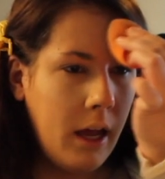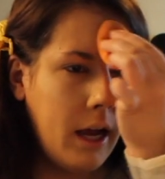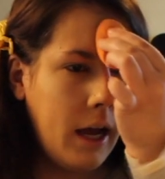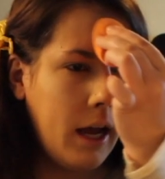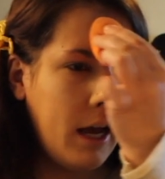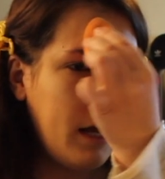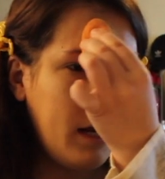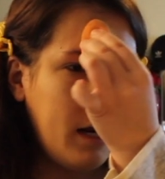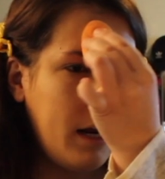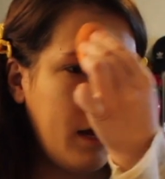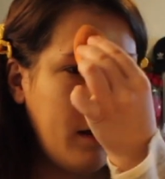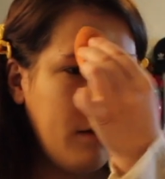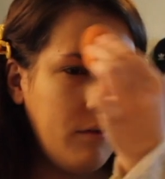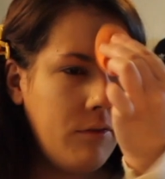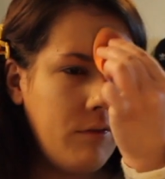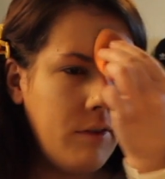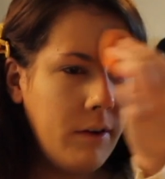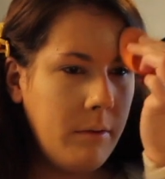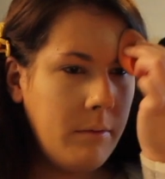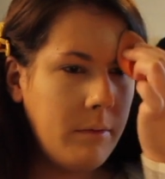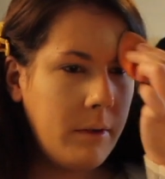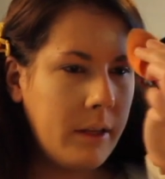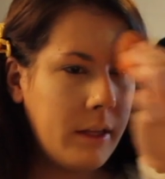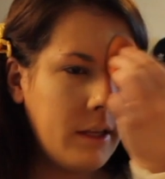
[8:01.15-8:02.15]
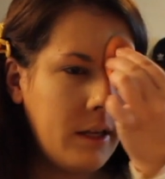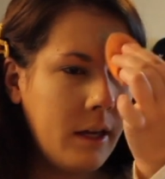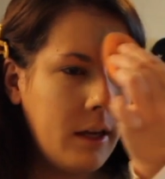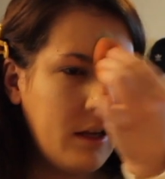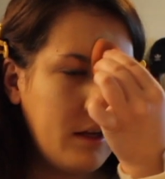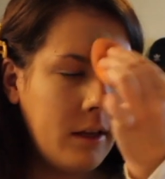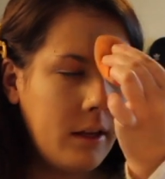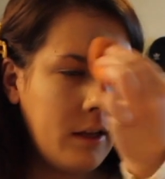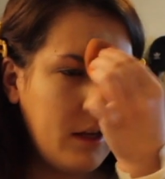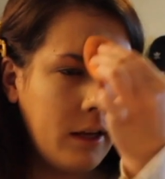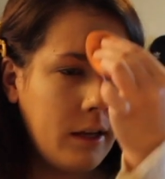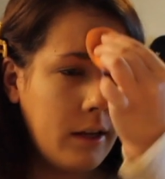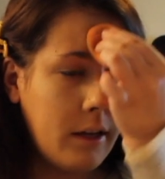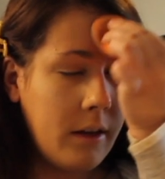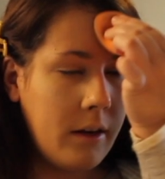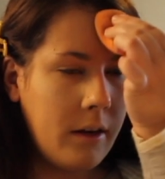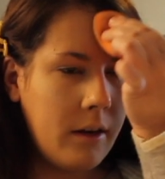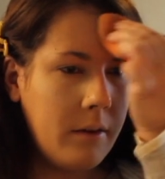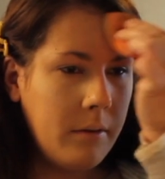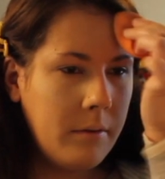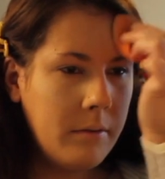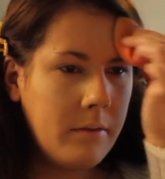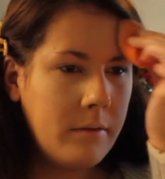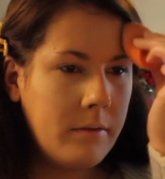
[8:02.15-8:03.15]
And I had fun with it, like, you
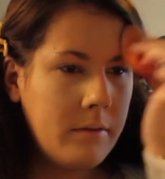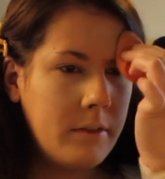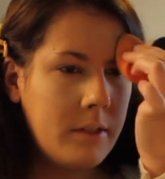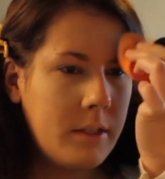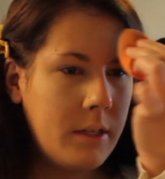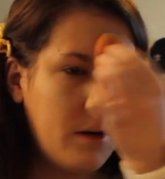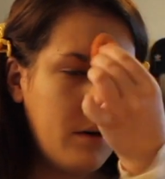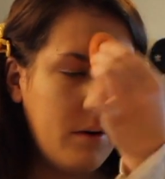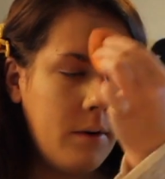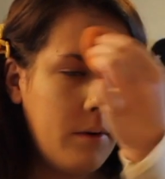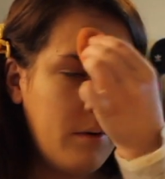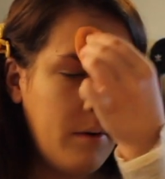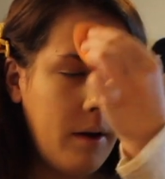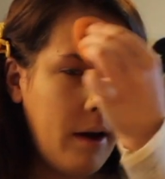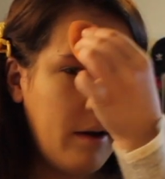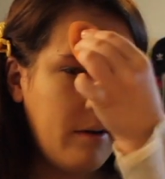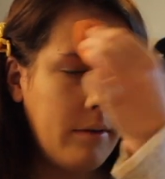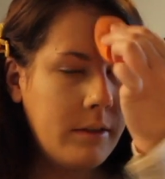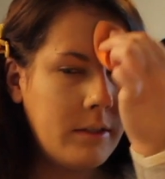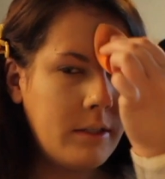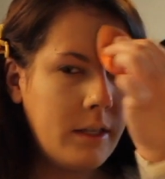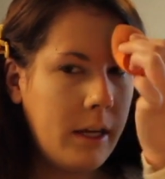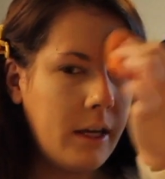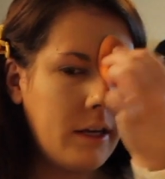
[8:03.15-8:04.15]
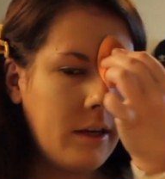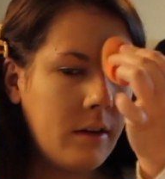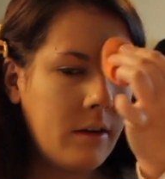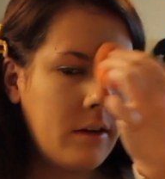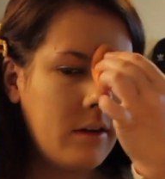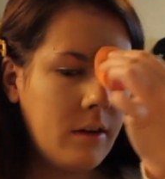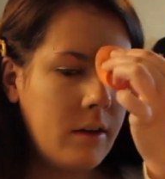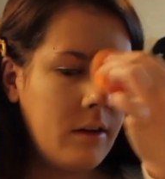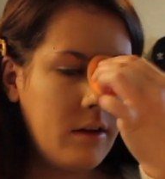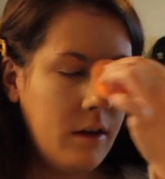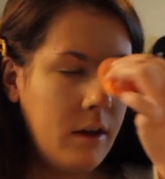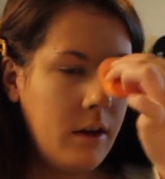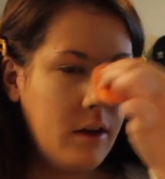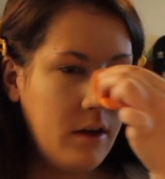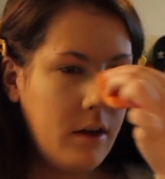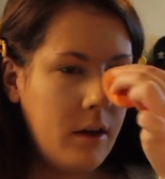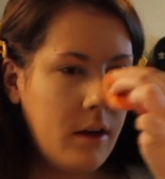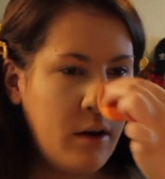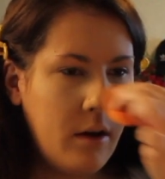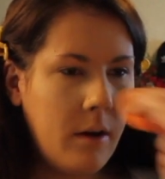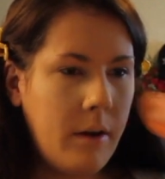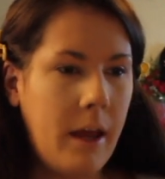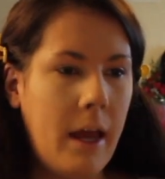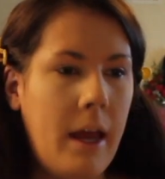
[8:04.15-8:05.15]
know. So I was like,
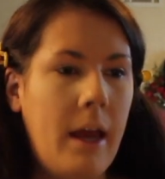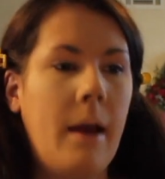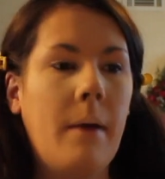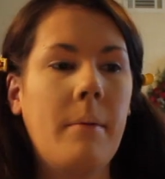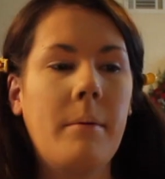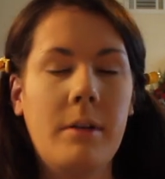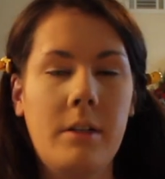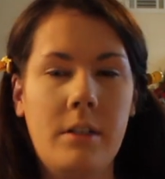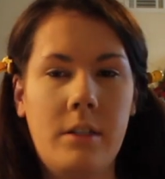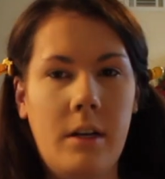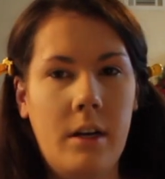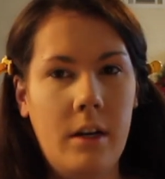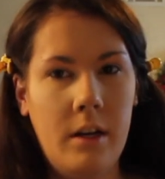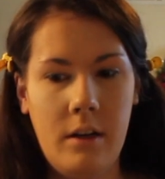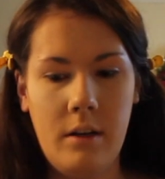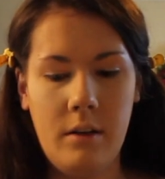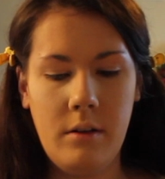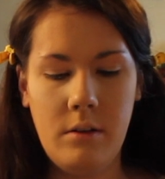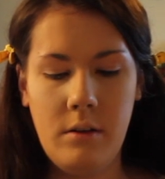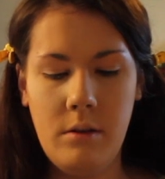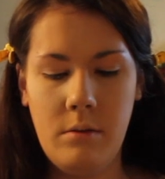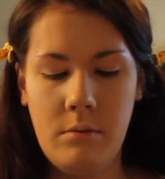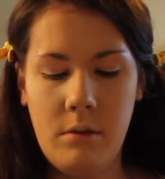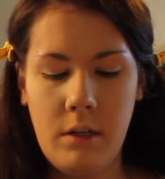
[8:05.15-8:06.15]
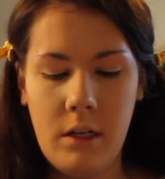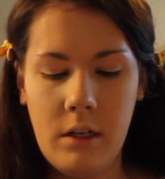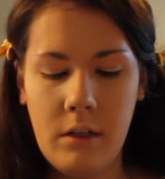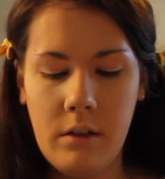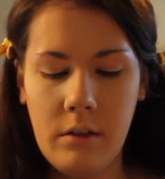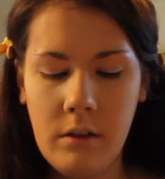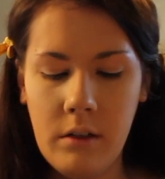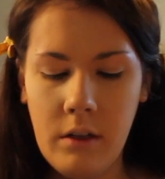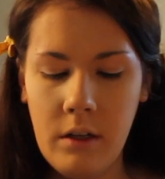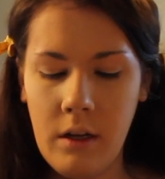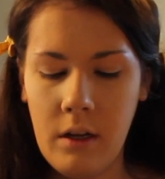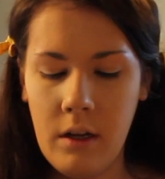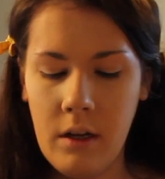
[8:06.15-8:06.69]
okay, I want to start a YouTube channel.